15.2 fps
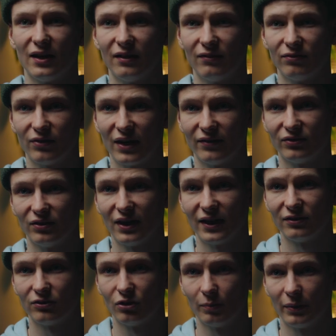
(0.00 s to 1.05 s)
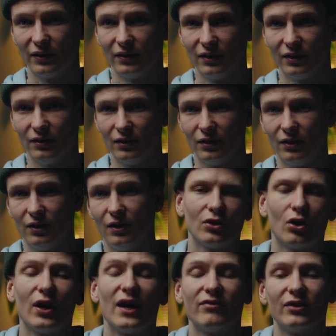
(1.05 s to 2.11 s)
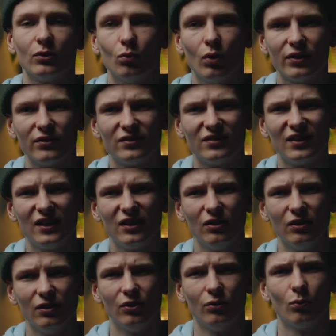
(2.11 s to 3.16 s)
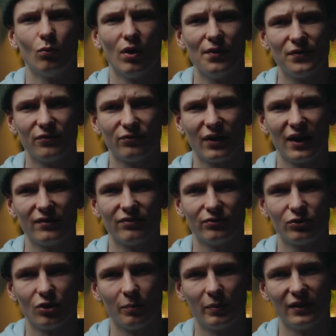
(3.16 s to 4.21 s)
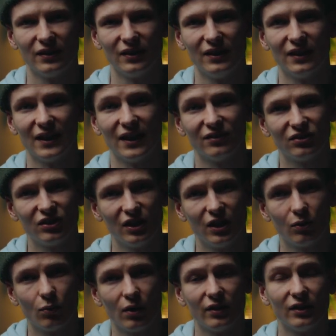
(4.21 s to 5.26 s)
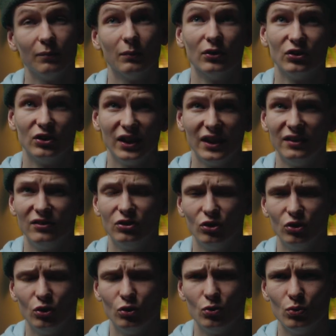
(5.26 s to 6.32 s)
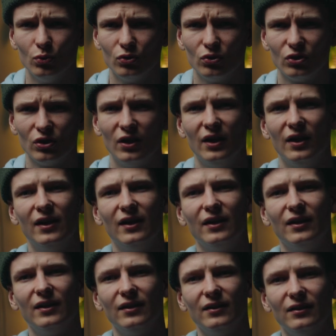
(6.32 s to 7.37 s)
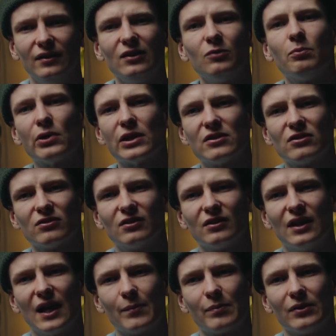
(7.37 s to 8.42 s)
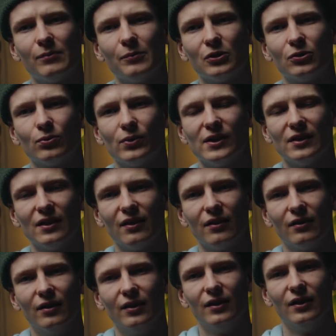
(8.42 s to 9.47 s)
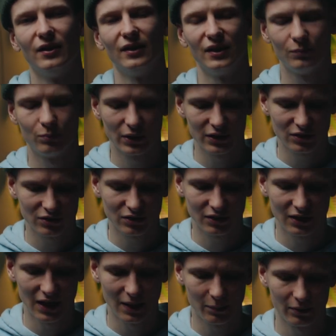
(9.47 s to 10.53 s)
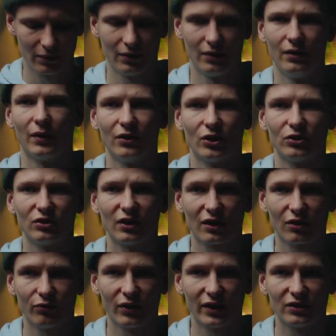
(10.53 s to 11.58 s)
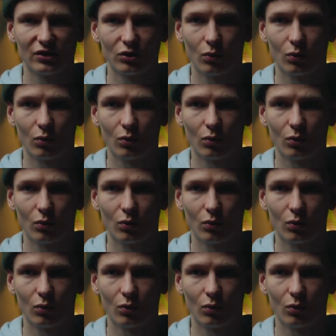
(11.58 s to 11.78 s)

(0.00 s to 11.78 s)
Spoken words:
and a 5 to 9 stop ND, or having one singular 1 to 5 stop ND that has shitty quality but is easy to use, this bridges the gap in between there. It bridges the gap by not sacrificing